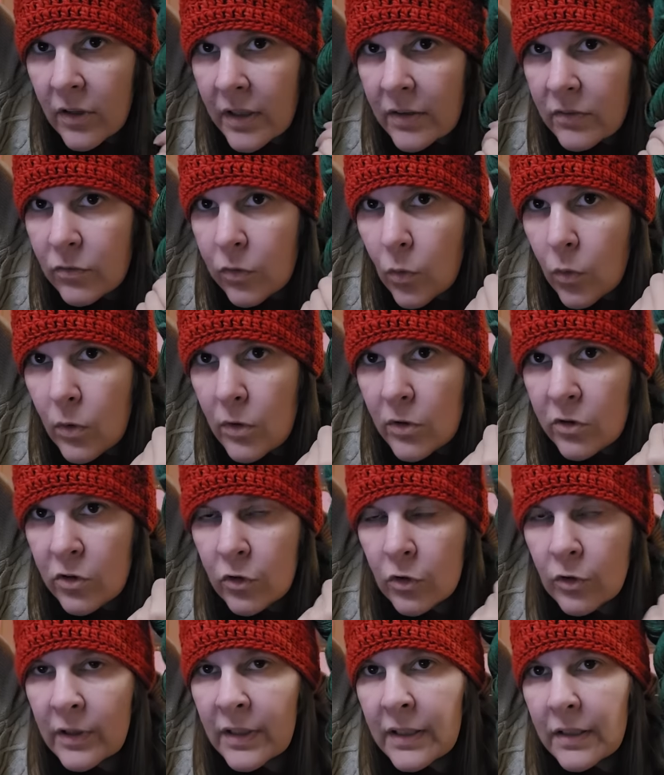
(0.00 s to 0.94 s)
like forest
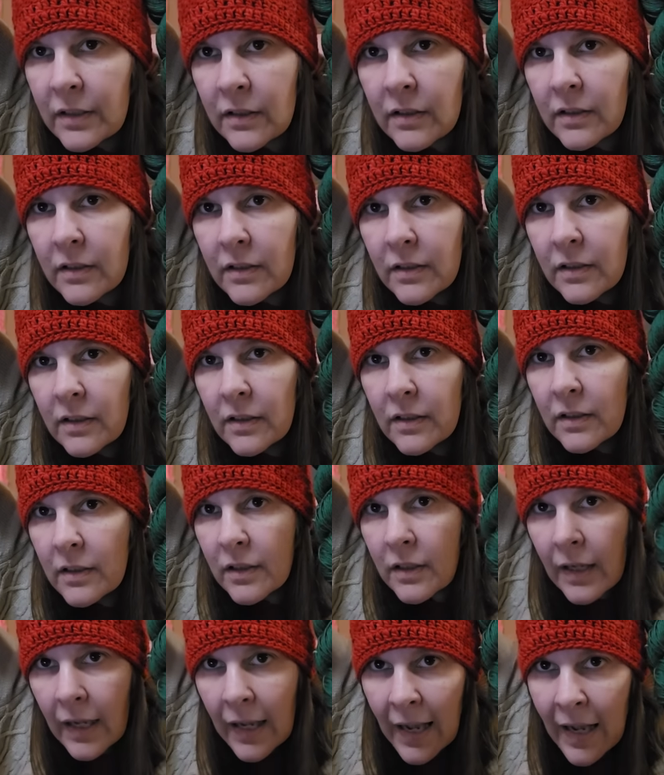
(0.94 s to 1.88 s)
green.
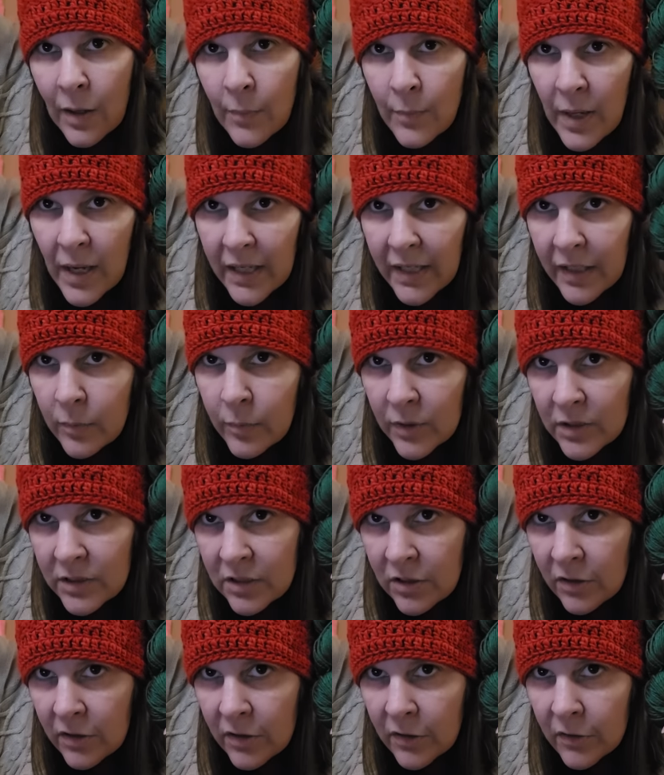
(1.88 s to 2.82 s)
Hat making
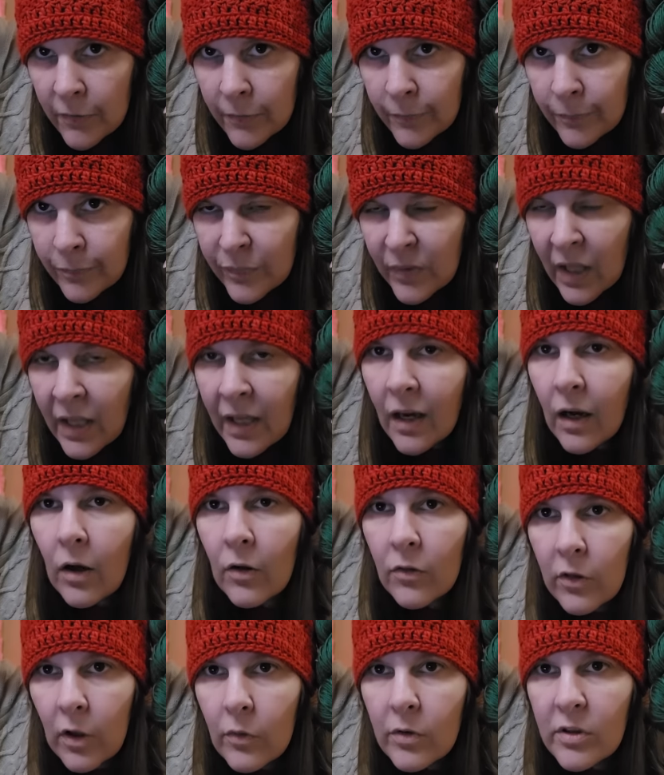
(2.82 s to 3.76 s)
material.
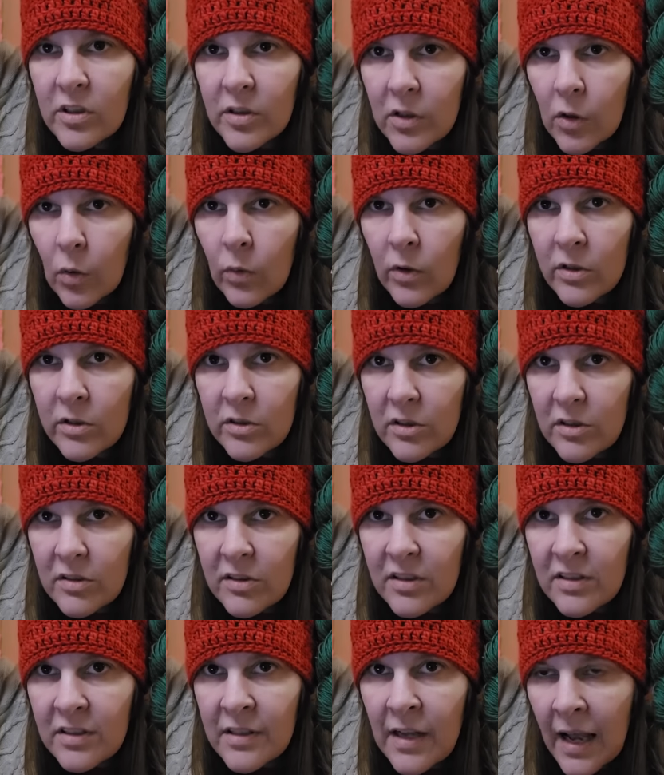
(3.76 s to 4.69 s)
Although it's
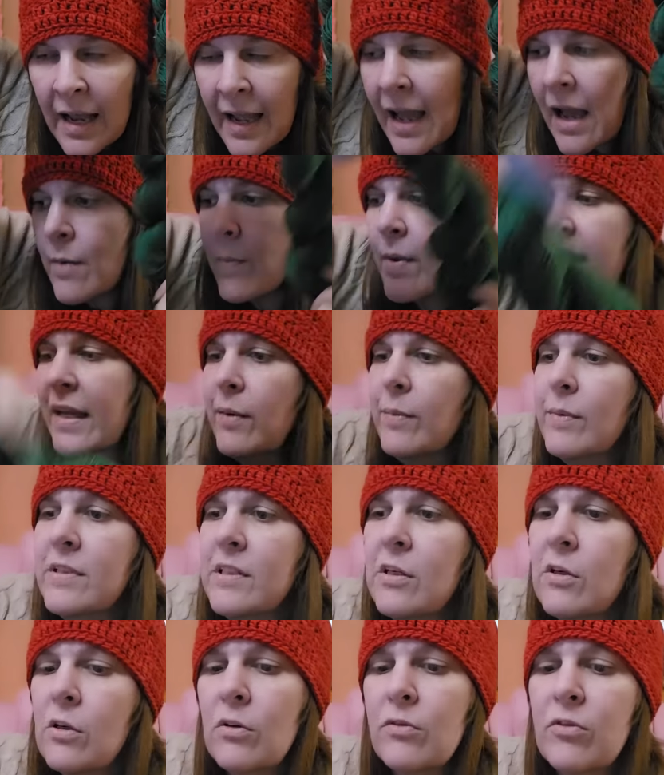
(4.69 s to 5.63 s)
gorgeous, it's not hat making
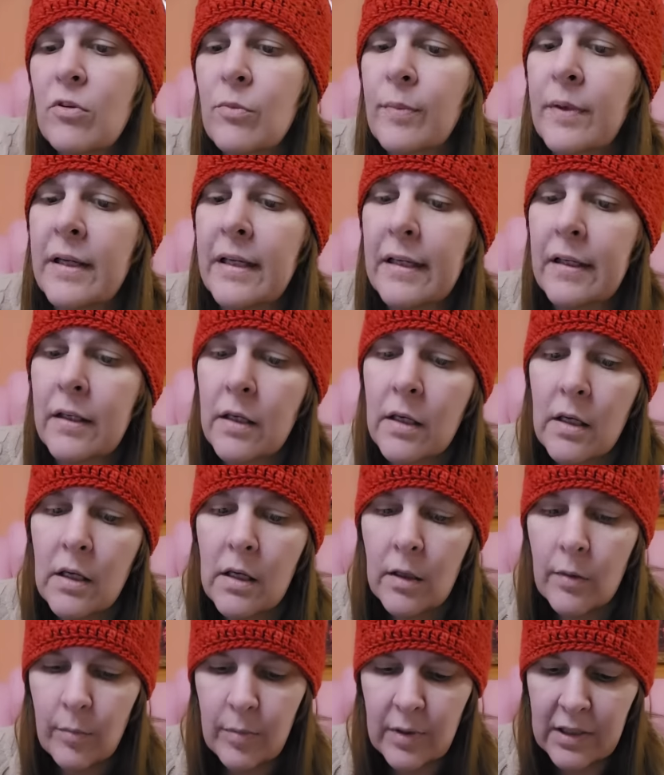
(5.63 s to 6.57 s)
material for me
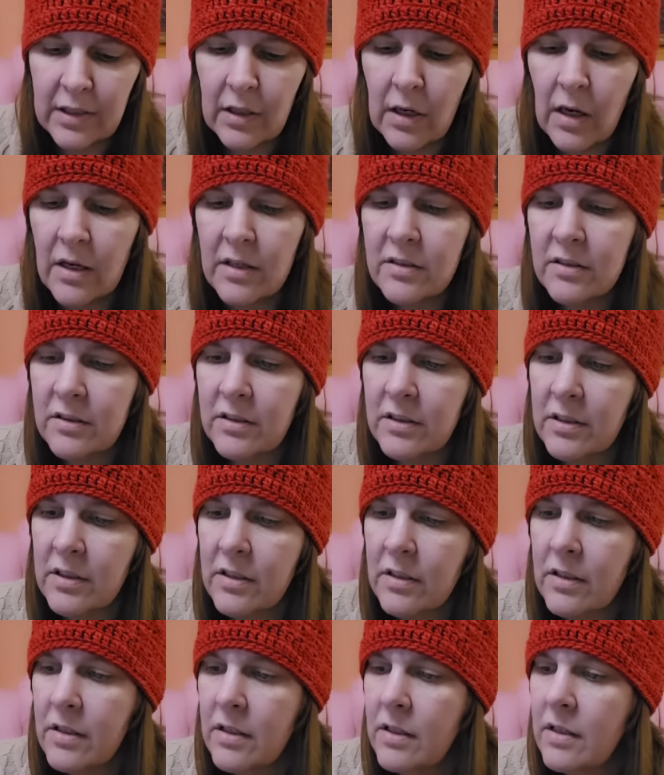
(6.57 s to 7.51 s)
because
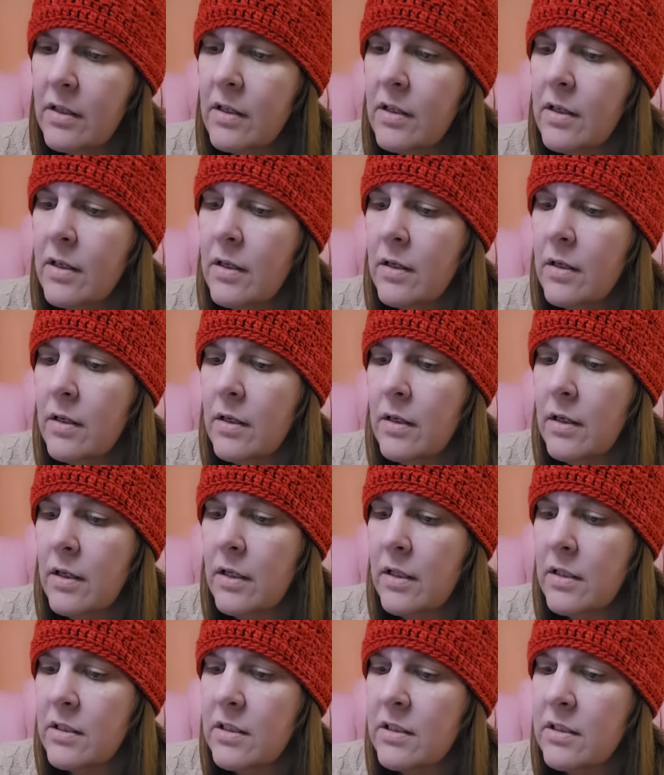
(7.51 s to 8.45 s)

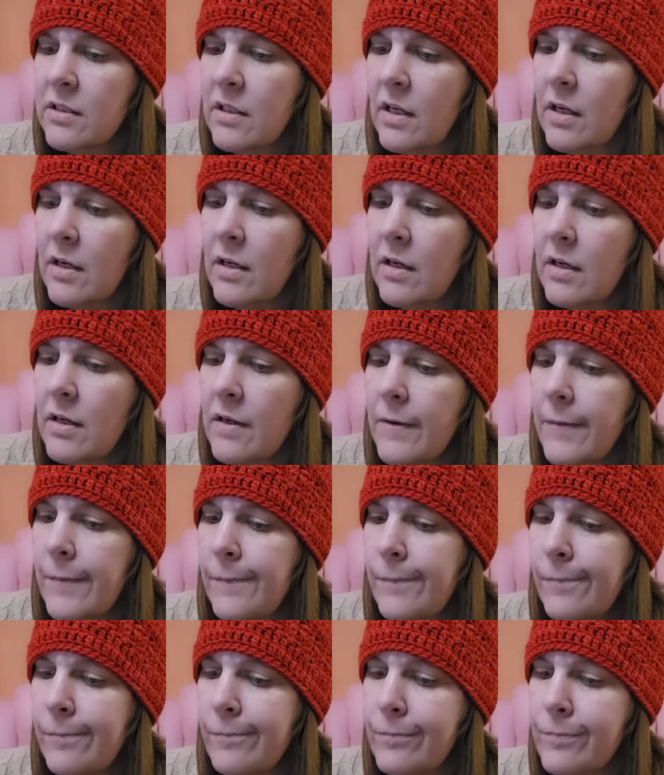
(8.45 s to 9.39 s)
it's uh,
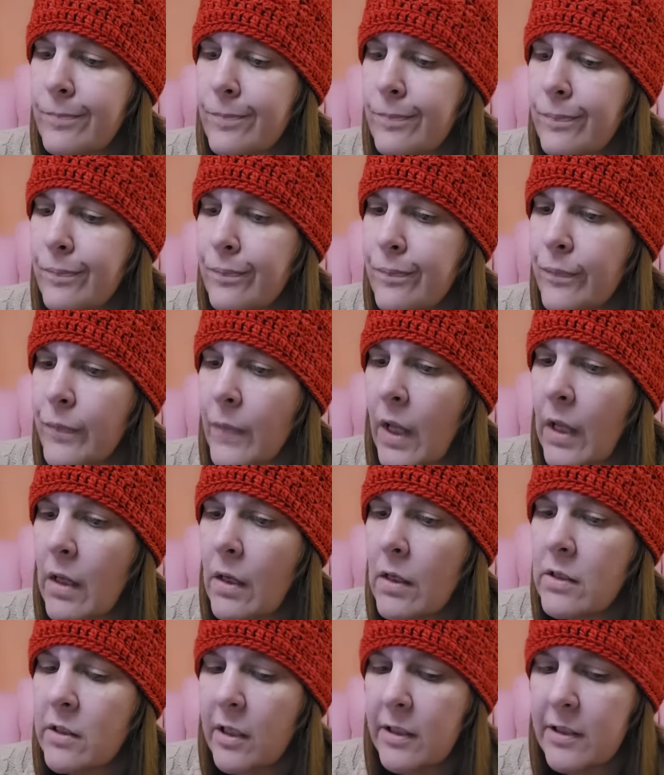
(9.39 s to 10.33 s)

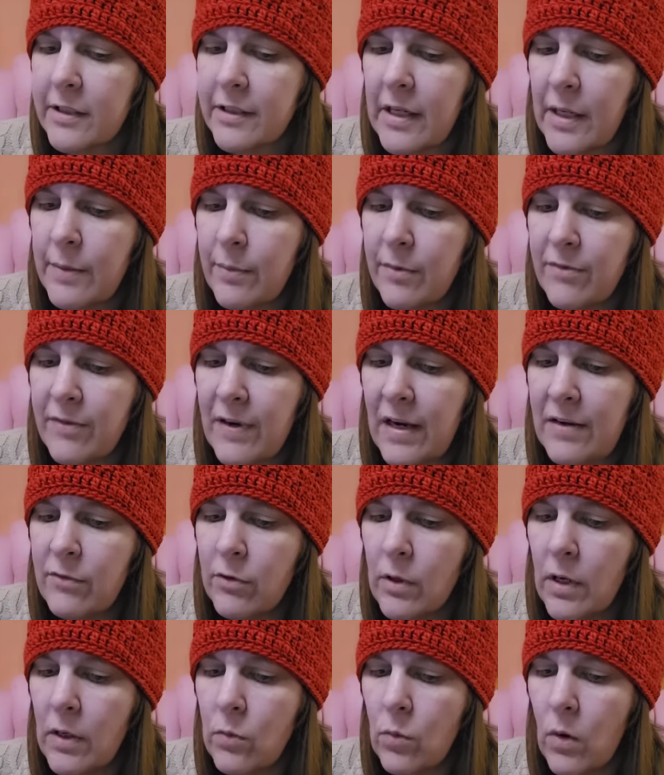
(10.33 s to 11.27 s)
it's not the type of
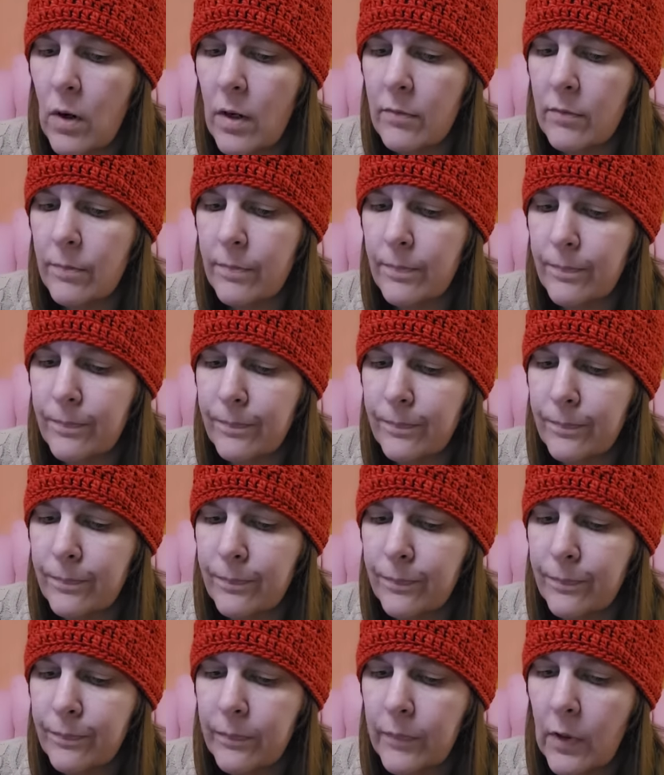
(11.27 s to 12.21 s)
fiber I'd want.
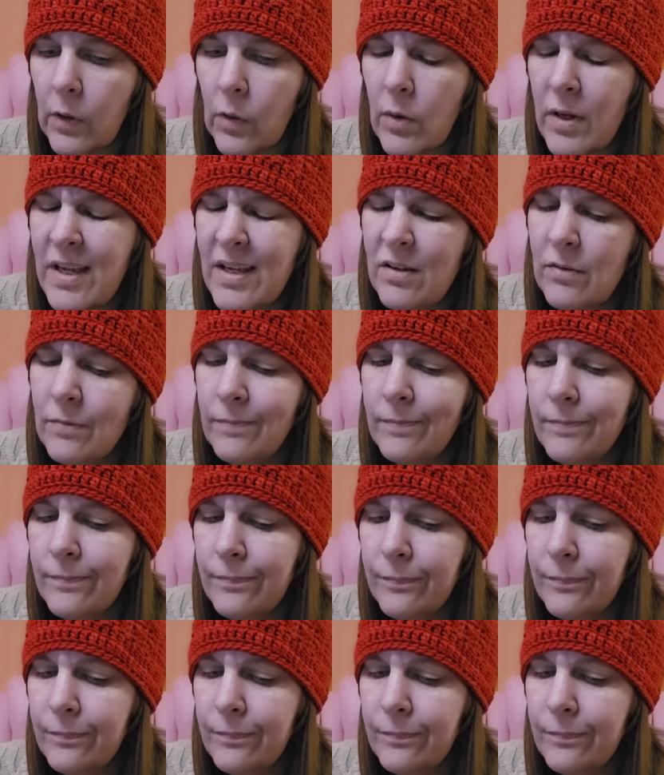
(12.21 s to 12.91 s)
Well,